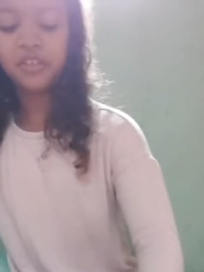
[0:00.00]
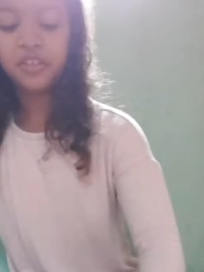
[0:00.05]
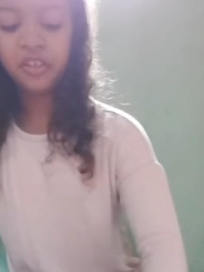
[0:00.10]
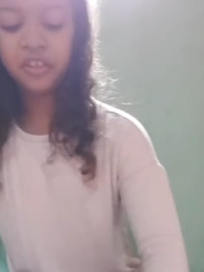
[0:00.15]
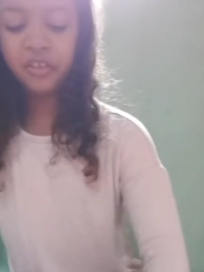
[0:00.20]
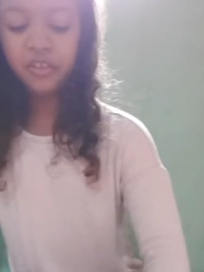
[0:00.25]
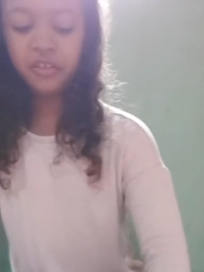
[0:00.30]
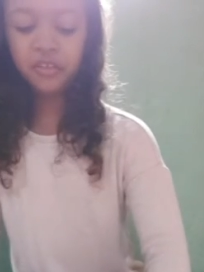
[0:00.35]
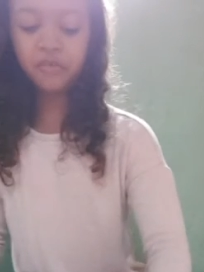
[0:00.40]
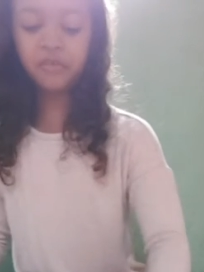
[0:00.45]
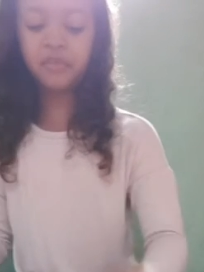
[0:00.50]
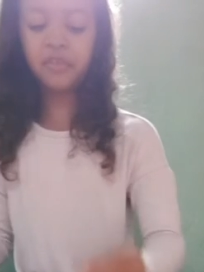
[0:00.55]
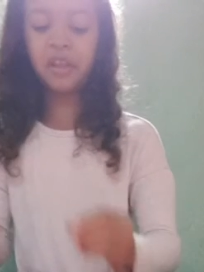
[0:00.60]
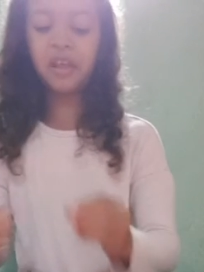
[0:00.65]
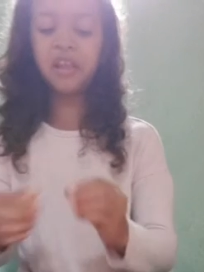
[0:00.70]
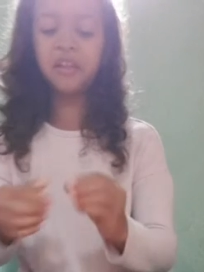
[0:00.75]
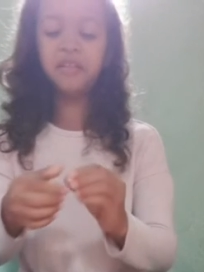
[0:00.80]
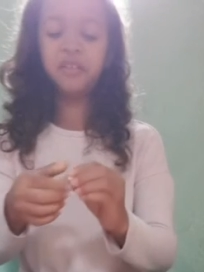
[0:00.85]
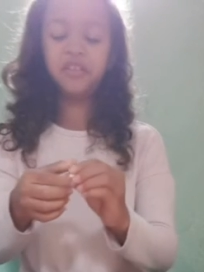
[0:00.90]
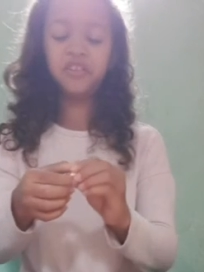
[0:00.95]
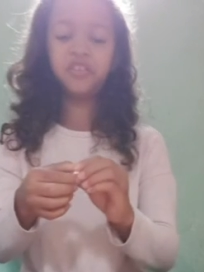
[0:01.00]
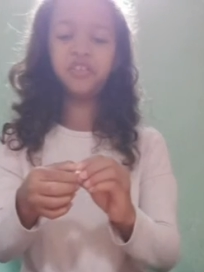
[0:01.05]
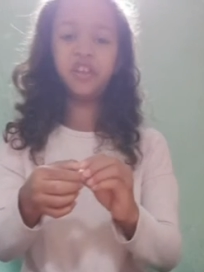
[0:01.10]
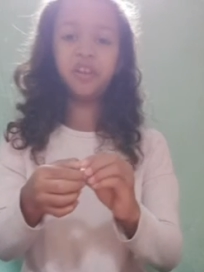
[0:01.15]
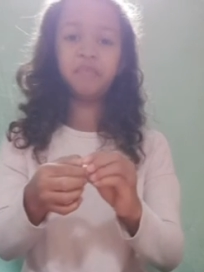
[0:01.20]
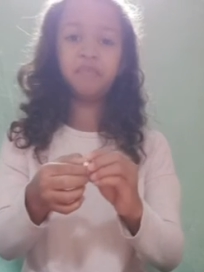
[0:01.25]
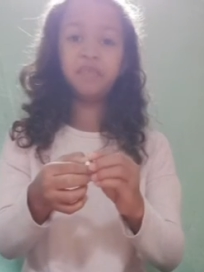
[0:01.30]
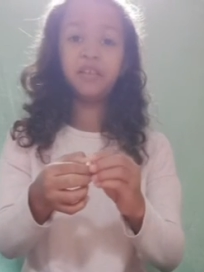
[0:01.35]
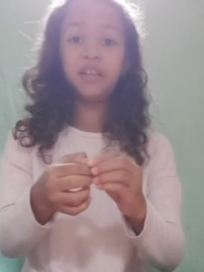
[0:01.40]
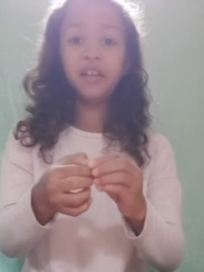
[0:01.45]
you can
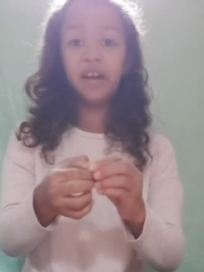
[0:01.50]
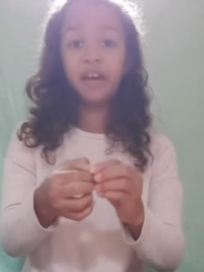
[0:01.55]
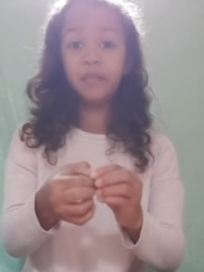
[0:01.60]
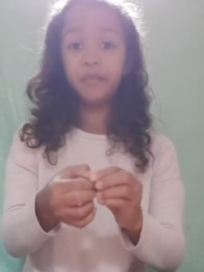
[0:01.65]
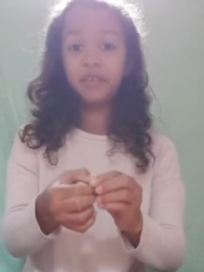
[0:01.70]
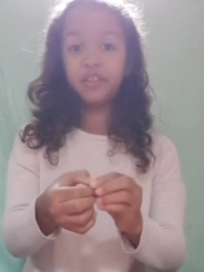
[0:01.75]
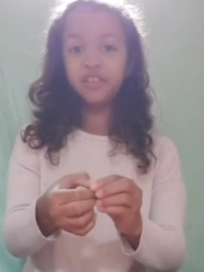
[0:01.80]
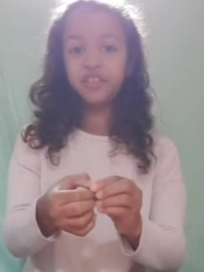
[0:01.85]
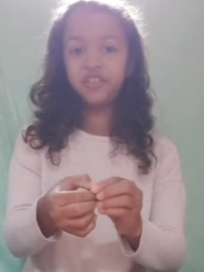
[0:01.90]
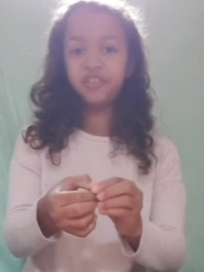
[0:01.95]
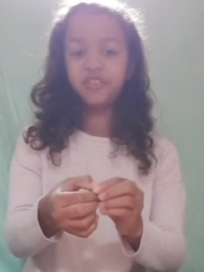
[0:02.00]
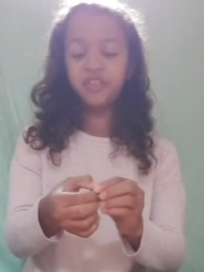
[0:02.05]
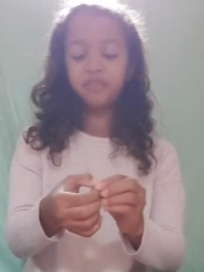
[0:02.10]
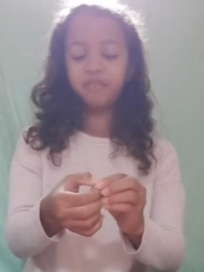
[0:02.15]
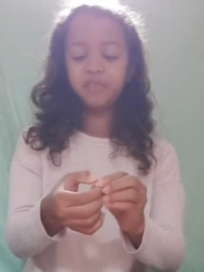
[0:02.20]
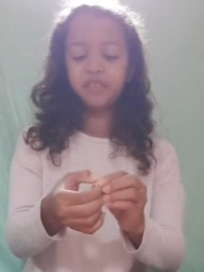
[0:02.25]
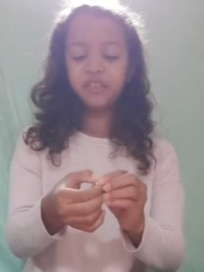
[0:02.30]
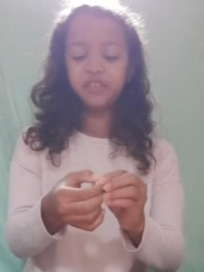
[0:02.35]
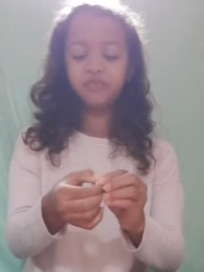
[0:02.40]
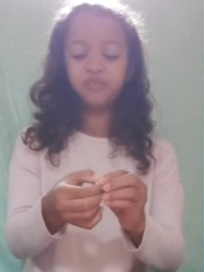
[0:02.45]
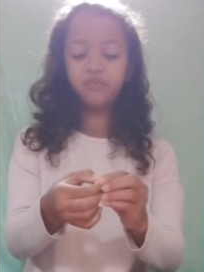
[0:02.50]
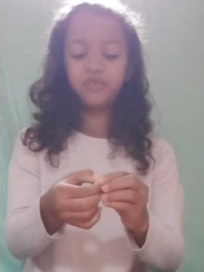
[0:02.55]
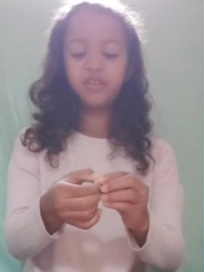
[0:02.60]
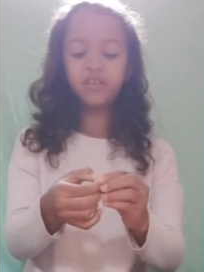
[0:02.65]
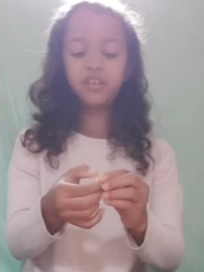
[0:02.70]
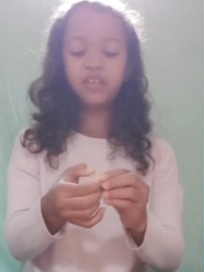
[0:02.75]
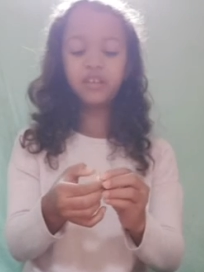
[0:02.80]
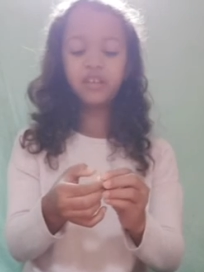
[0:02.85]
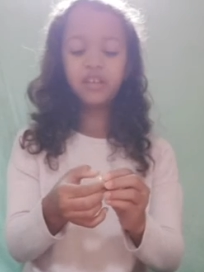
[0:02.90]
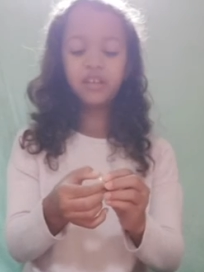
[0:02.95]
shape it. I'm going to shape this
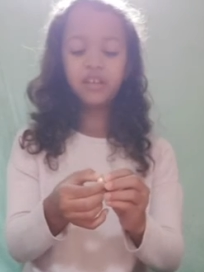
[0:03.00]
one